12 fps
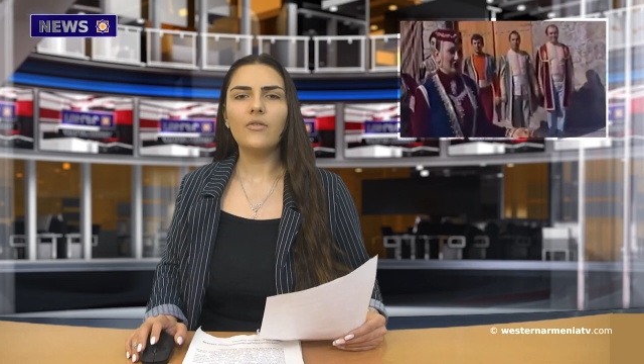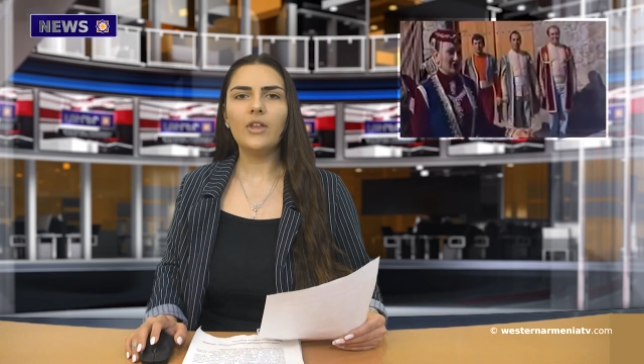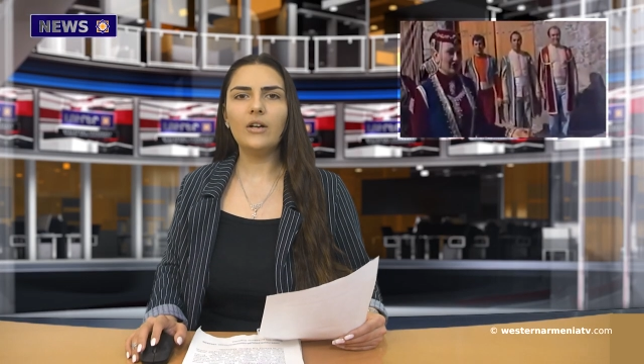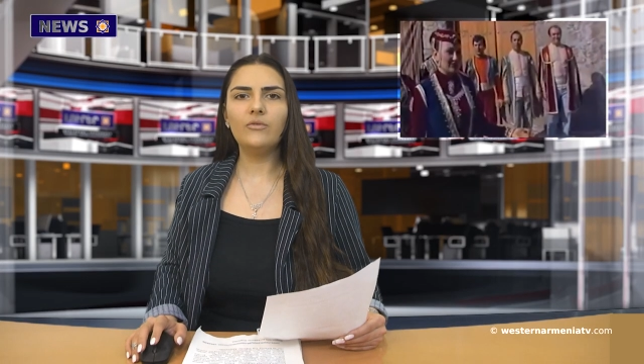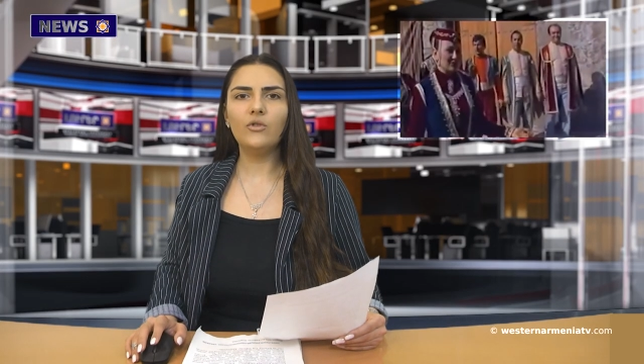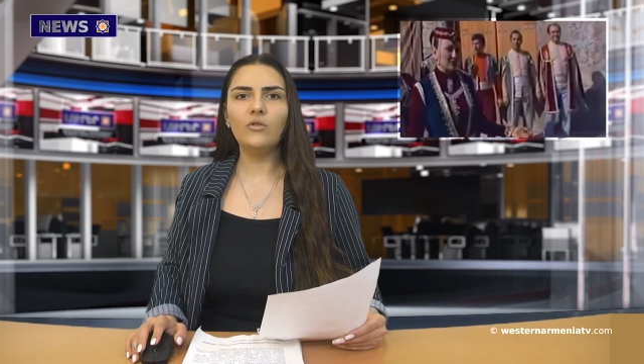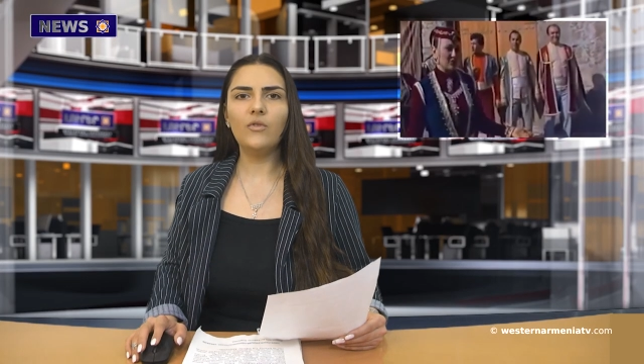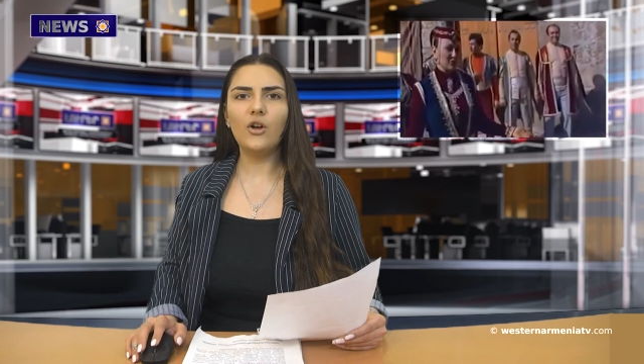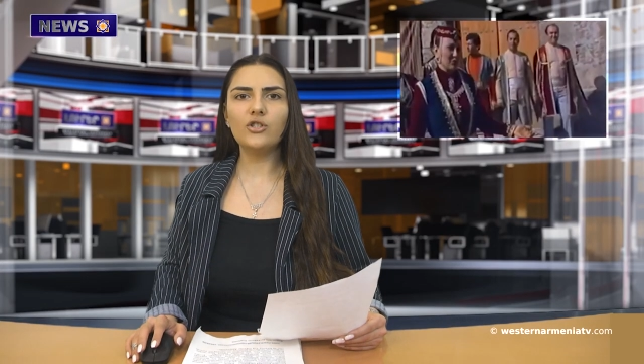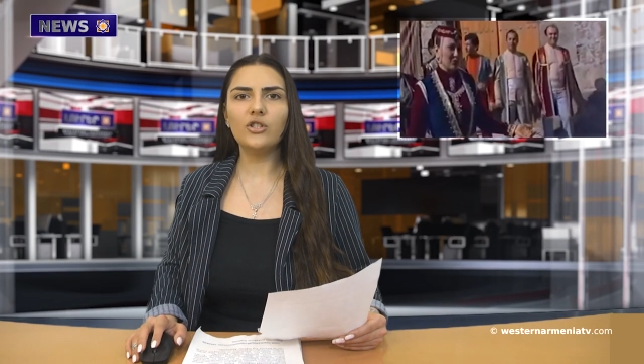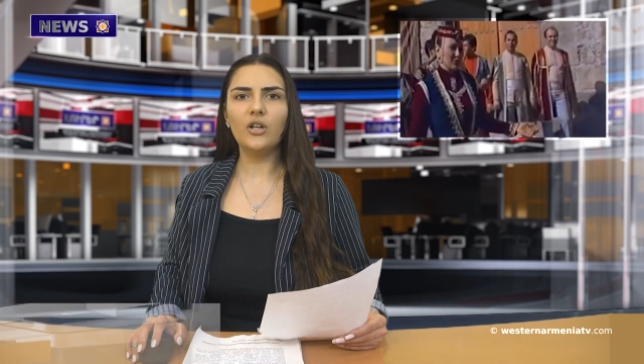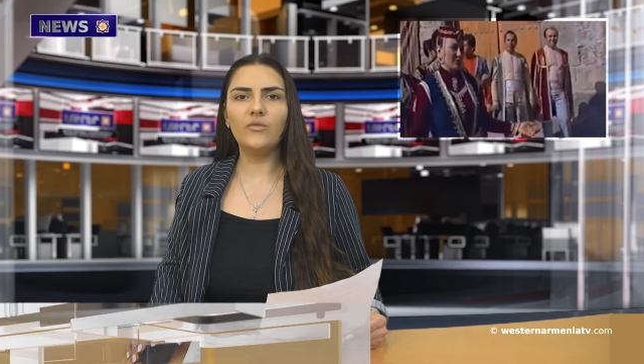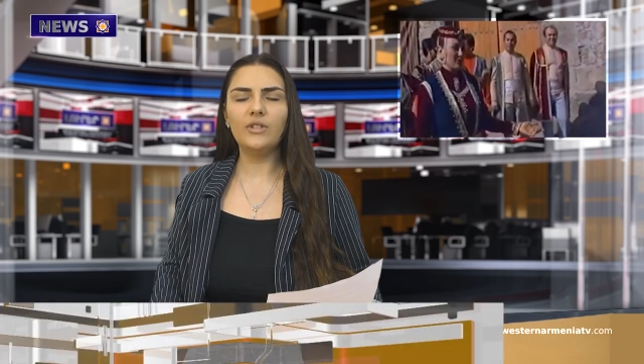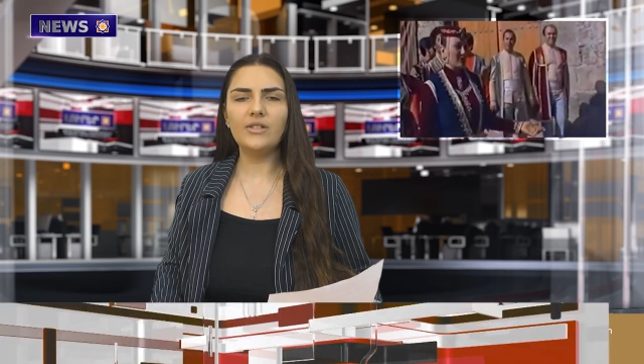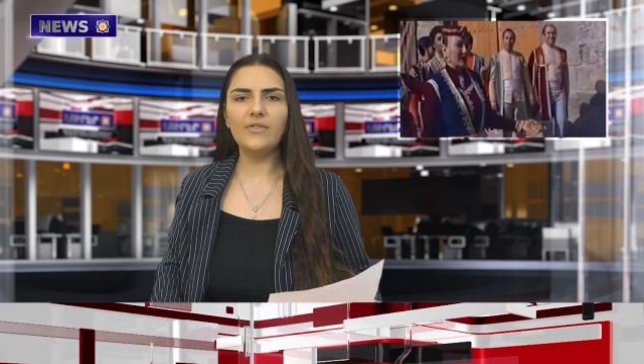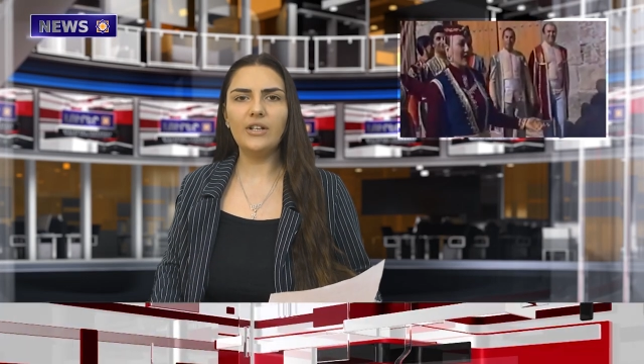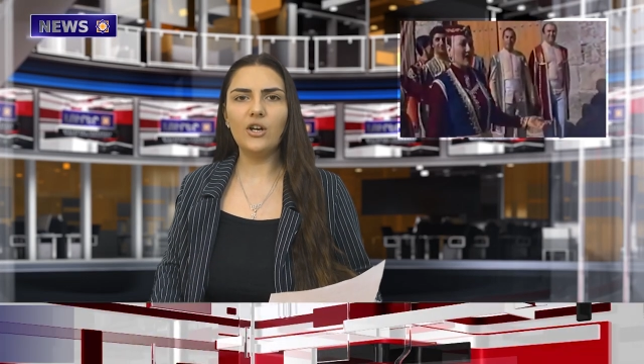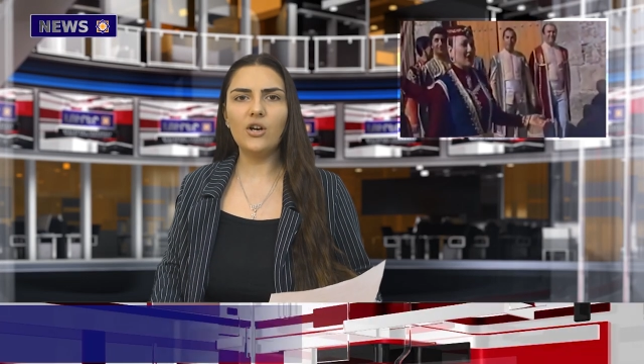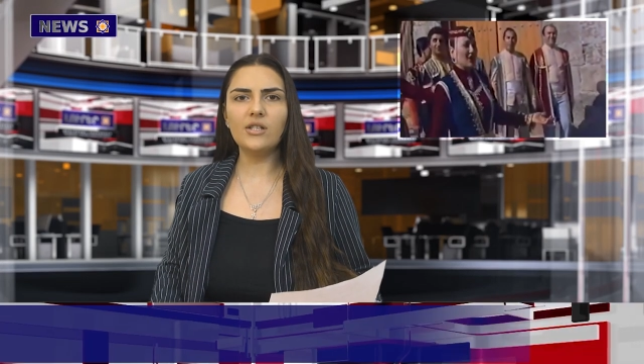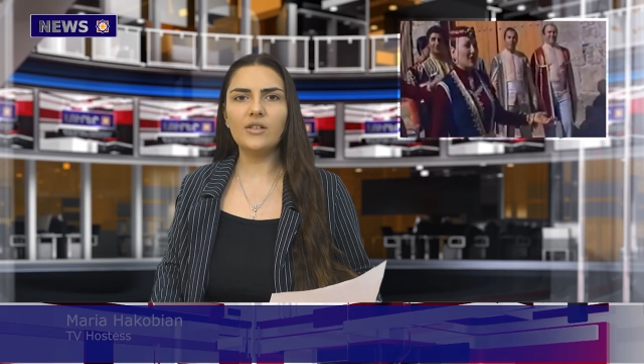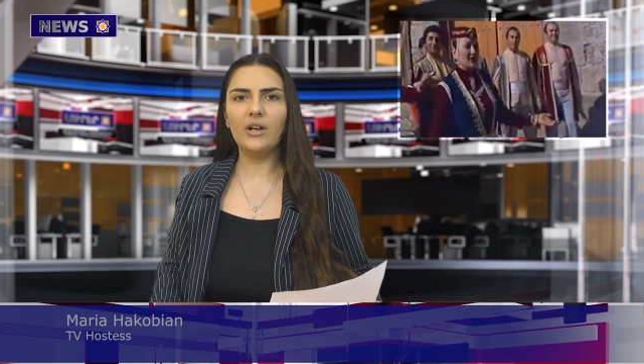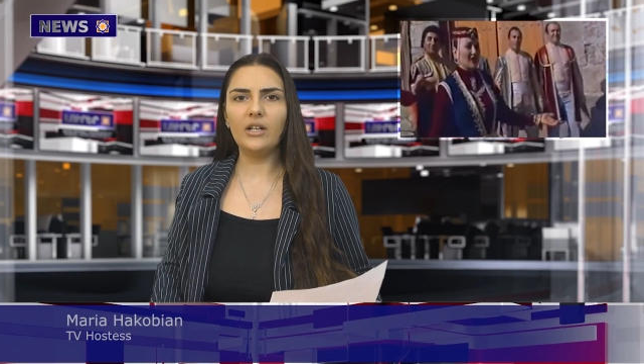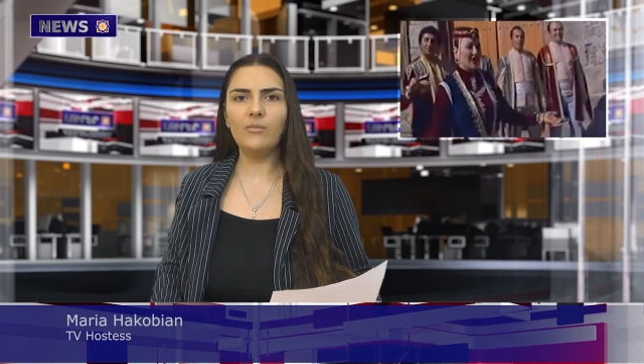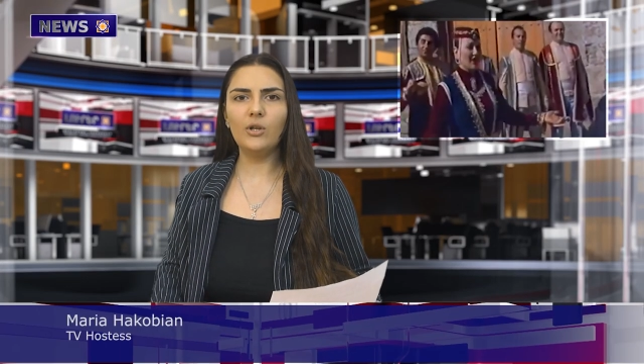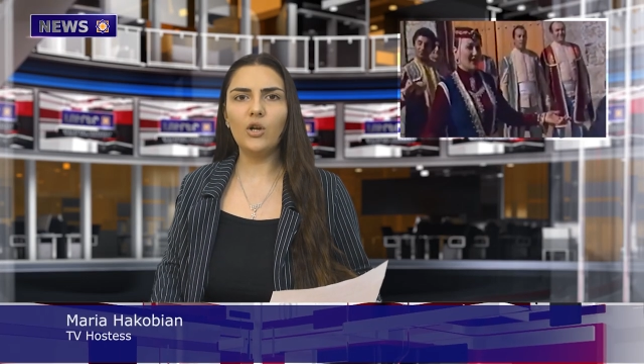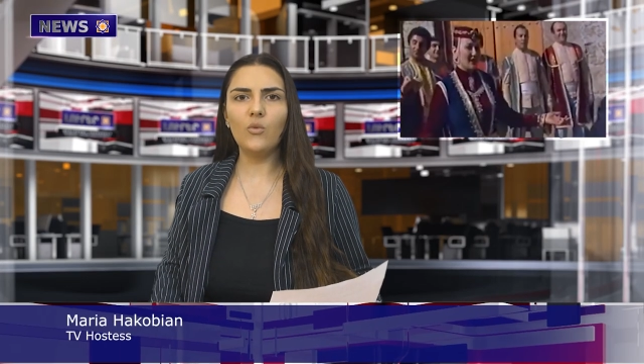The full version of this video is available